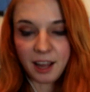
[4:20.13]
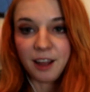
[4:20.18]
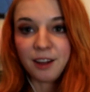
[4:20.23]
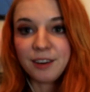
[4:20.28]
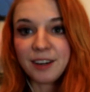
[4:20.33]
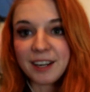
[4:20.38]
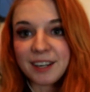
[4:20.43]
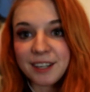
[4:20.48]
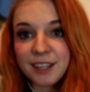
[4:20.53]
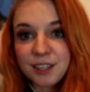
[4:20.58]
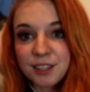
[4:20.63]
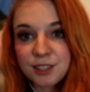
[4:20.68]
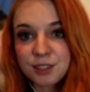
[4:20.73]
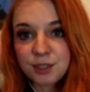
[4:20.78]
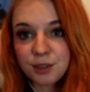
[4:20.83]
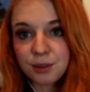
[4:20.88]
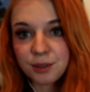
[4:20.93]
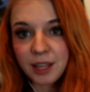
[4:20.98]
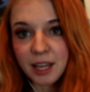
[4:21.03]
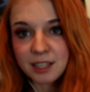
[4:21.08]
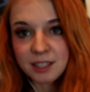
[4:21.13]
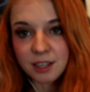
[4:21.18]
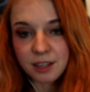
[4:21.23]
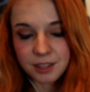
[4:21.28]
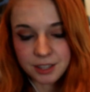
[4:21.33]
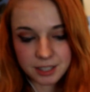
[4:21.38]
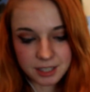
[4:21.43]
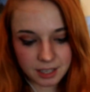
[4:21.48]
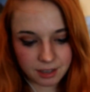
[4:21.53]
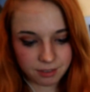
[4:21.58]
Alright, so that's
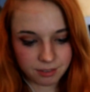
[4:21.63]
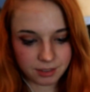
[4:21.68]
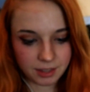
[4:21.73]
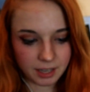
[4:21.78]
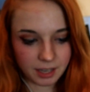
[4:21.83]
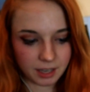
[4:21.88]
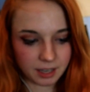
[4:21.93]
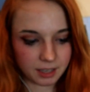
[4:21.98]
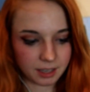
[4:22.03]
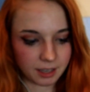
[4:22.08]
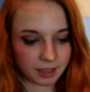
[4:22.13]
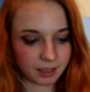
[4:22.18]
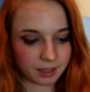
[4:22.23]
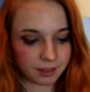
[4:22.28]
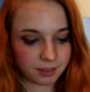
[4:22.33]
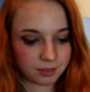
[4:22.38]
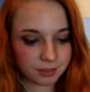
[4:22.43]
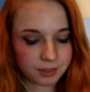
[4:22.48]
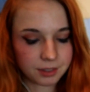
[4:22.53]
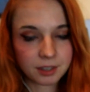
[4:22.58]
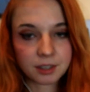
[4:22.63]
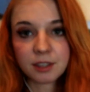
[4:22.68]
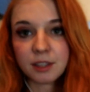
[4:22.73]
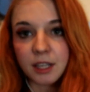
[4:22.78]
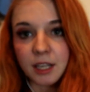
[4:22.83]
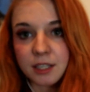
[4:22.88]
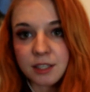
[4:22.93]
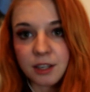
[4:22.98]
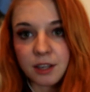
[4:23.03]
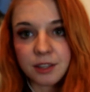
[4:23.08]
all the stuff that
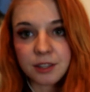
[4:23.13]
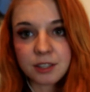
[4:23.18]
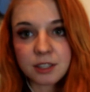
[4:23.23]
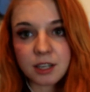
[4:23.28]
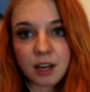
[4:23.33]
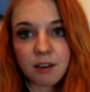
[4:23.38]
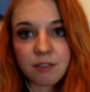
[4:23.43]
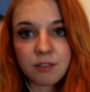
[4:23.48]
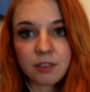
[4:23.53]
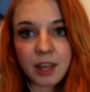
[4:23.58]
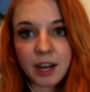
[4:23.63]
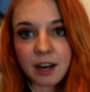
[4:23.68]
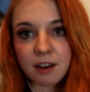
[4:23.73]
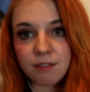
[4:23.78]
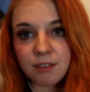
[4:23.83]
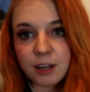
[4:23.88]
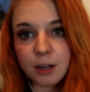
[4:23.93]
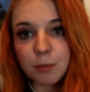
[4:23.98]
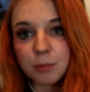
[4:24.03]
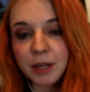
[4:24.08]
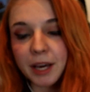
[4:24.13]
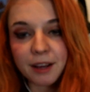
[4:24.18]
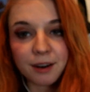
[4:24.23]
I filmed.